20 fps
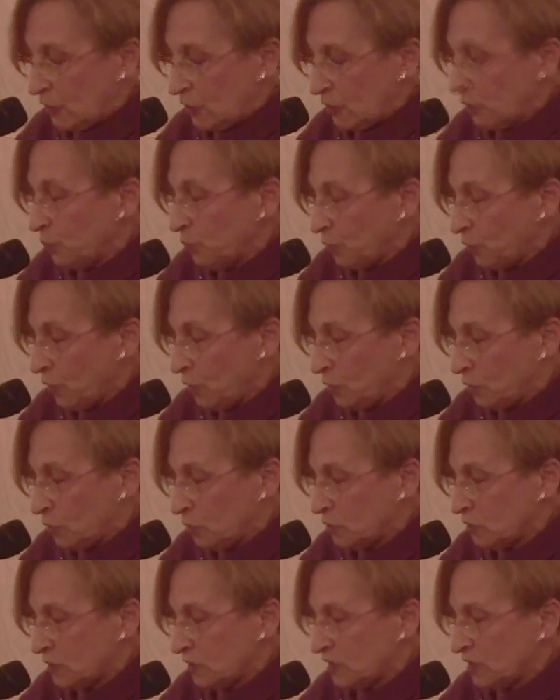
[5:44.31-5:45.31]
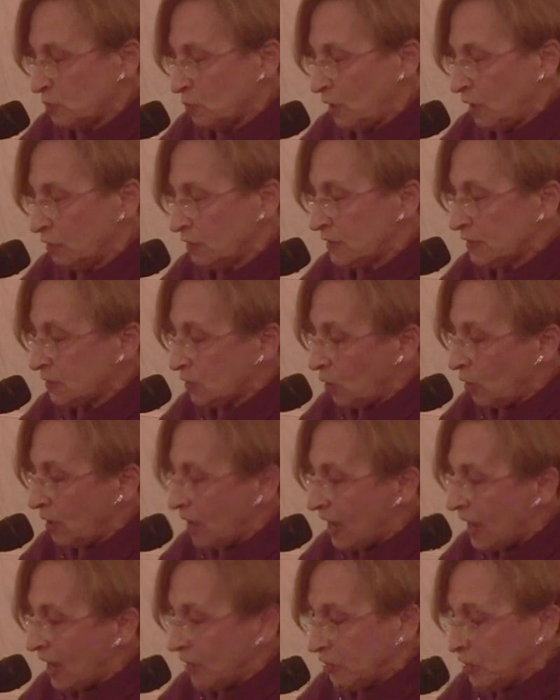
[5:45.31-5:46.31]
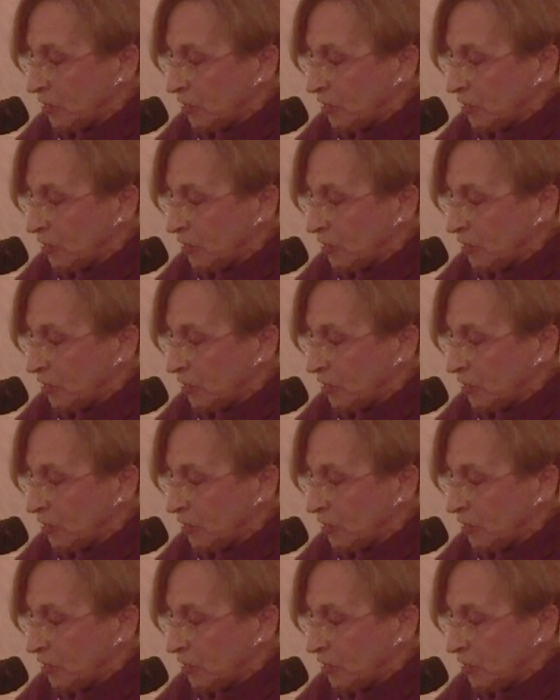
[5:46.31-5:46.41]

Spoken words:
local produce as well as salt hay